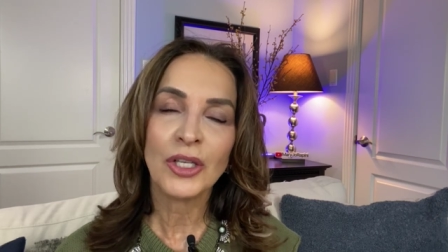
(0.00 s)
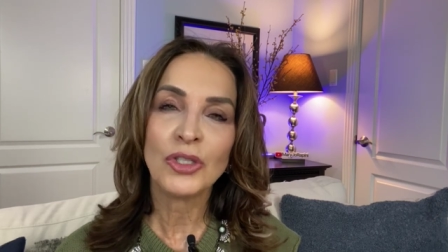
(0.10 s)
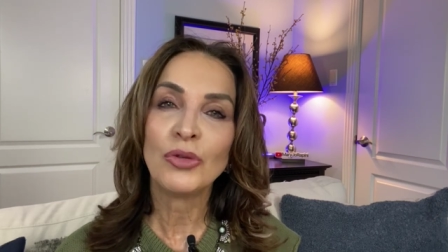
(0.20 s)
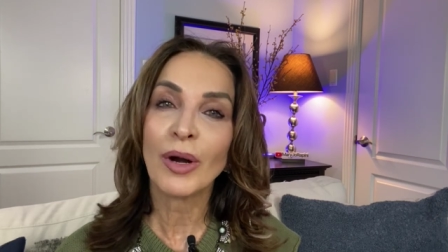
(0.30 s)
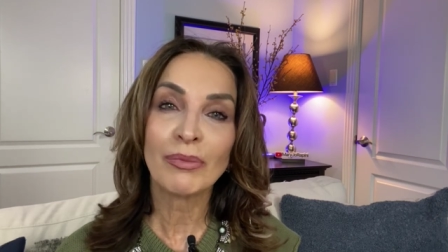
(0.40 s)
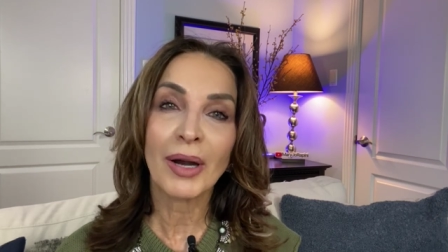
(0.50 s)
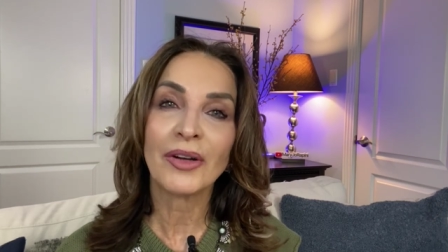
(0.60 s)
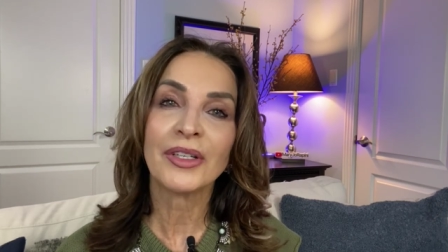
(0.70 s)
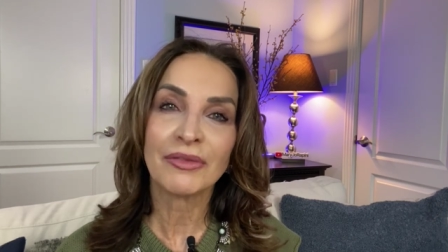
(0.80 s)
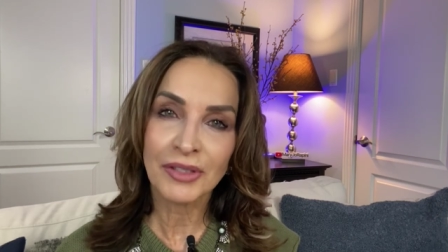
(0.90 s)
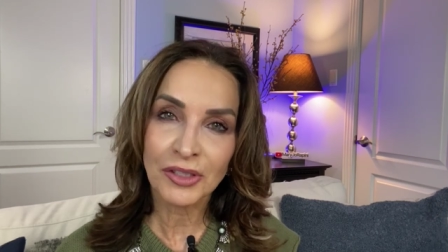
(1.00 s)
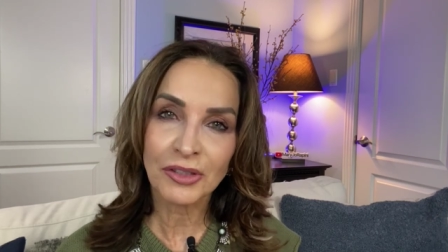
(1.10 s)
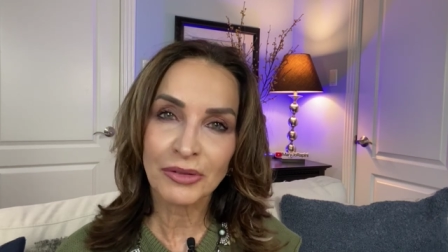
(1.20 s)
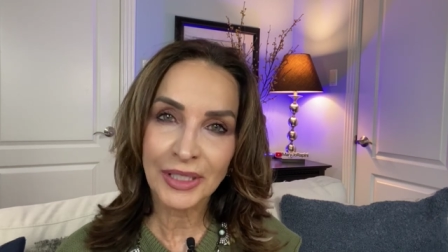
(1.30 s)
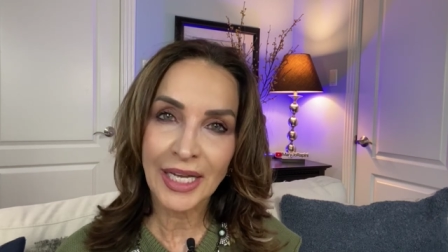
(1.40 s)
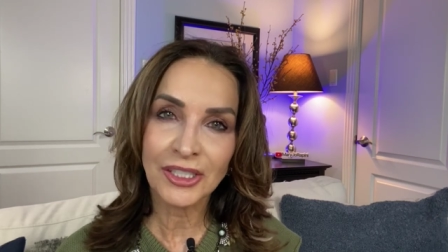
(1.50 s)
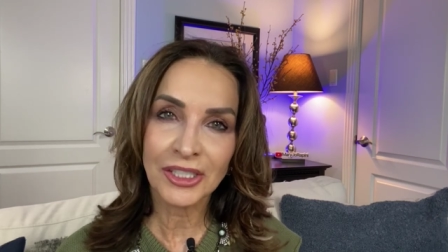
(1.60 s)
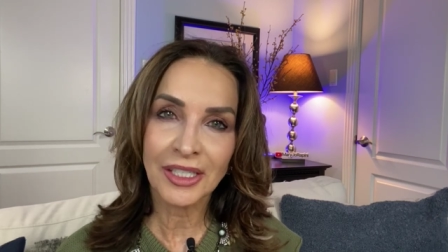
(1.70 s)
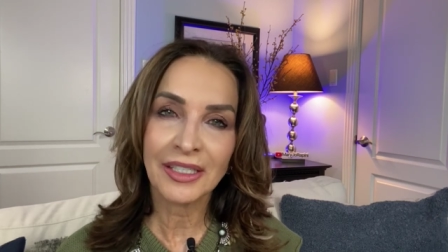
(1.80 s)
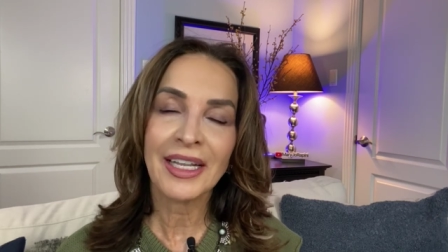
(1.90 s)
you are part of this
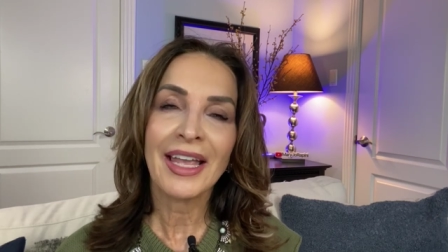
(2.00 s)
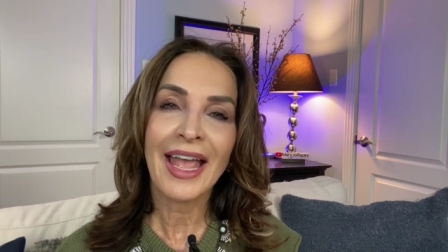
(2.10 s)
creation